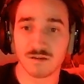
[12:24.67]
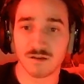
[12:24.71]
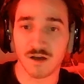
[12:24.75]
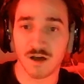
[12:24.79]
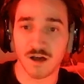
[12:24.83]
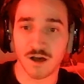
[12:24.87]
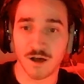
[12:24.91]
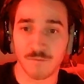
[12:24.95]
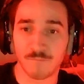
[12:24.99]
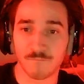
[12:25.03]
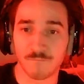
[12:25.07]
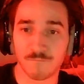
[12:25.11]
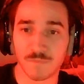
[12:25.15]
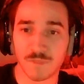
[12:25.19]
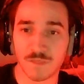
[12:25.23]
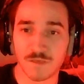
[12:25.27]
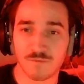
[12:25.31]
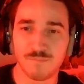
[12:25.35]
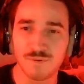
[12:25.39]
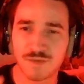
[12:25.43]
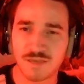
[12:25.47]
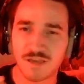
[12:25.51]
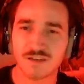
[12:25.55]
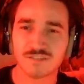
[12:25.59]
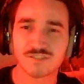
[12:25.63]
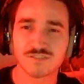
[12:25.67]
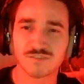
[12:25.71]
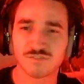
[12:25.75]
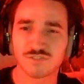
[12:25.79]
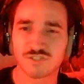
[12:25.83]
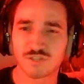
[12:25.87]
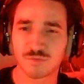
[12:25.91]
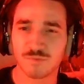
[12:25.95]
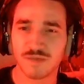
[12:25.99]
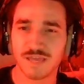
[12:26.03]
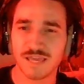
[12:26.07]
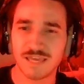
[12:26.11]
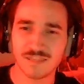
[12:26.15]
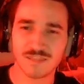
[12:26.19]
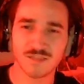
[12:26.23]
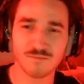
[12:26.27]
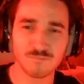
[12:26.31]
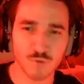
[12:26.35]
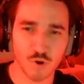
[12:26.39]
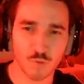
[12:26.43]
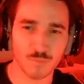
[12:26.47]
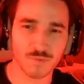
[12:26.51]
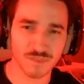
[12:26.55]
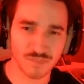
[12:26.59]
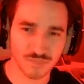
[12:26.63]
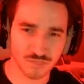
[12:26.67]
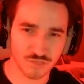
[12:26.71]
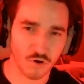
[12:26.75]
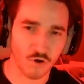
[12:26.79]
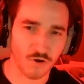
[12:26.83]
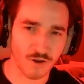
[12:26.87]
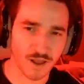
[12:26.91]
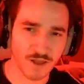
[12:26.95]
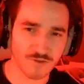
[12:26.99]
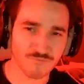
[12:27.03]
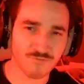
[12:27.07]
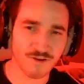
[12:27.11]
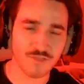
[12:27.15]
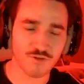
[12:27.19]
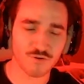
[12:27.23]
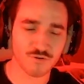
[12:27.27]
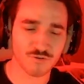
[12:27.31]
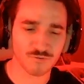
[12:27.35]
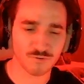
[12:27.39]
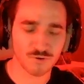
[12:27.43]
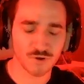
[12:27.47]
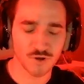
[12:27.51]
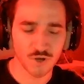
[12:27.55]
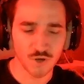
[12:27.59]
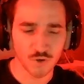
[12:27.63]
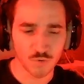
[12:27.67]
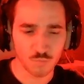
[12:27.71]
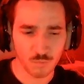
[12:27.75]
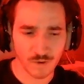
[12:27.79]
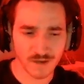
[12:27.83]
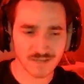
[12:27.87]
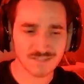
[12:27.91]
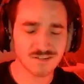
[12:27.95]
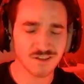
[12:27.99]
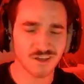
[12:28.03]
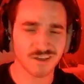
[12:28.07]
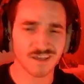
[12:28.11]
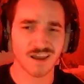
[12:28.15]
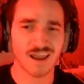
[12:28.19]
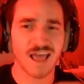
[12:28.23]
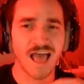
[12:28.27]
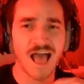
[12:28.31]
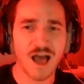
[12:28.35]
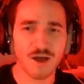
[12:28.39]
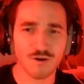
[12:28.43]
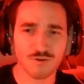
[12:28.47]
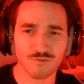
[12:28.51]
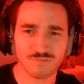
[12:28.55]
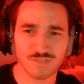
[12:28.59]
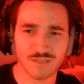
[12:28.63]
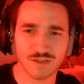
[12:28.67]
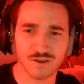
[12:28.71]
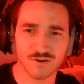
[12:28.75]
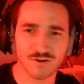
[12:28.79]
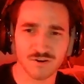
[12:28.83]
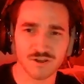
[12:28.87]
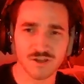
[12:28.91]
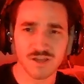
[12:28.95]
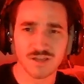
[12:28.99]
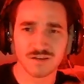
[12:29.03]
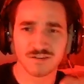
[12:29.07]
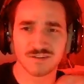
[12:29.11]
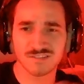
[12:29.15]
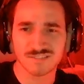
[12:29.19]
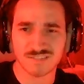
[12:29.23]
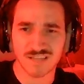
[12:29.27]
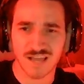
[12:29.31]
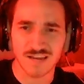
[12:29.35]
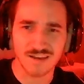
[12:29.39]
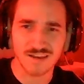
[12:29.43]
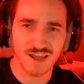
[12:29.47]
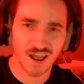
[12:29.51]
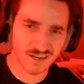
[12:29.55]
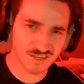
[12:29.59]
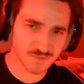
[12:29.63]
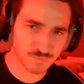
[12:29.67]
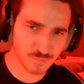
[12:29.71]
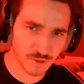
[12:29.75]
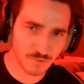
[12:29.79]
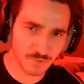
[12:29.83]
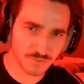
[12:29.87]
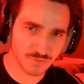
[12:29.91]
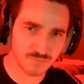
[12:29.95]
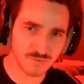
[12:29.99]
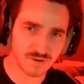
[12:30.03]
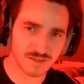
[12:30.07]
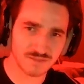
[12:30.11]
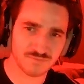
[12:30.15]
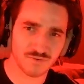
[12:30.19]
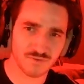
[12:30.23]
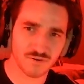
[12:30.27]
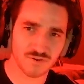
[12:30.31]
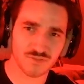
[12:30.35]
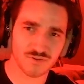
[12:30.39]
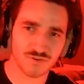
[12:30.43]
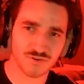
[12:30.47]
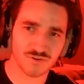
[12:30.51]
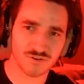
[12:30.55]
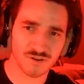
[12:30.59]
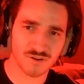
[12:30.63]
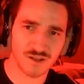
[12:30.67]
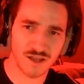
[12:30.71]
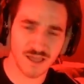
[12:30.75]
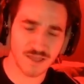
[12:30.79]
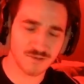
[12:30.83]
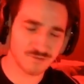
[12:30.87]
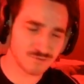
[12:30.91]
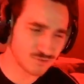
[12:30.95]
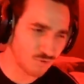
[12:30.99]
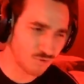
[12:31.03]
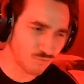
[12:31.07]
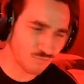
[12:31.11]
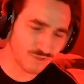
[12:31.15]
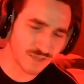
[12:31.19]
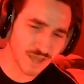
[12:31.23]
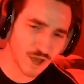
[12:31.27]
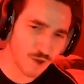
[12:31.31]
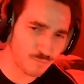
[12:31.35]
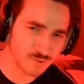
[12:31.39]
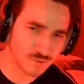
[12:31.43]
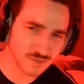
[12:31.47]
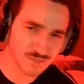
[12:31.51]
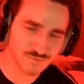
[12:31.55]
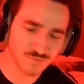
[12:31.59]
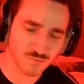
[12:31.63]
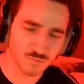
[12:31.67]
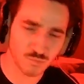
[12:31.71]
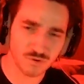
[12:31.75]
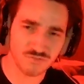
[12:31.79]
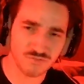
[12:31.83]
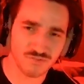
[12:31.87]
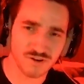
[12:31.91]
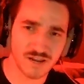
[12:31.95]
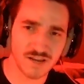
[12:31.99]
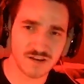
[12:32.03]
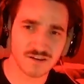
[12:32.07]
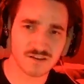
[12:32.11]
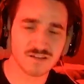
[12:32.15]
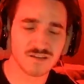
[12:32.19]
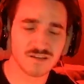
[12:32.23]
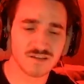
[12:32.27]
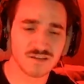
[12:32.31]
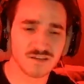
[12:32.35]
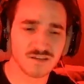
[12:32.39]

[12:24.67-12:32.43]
Um, because of some in the moment thought. I'd rather wait till I get out of there, decide not to play with them any further. I was only helping us for one raid.